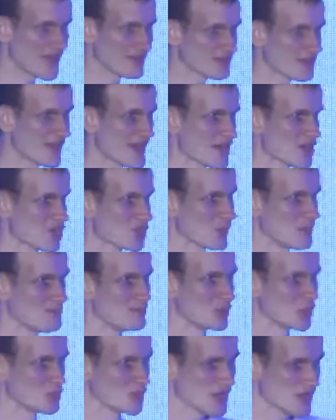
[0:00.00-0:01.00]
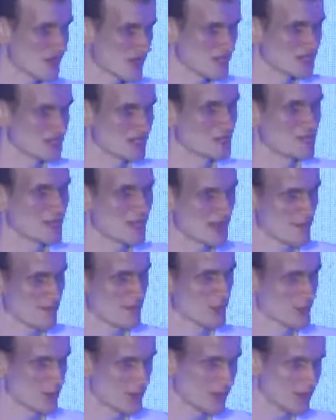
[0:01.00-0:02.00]
to actually build things into the base
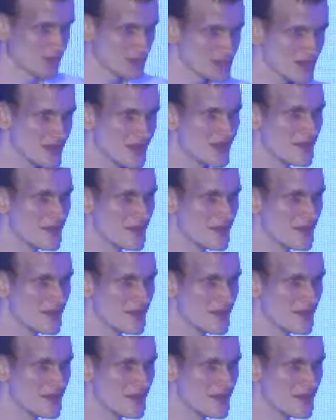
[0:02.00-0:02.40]
protocol.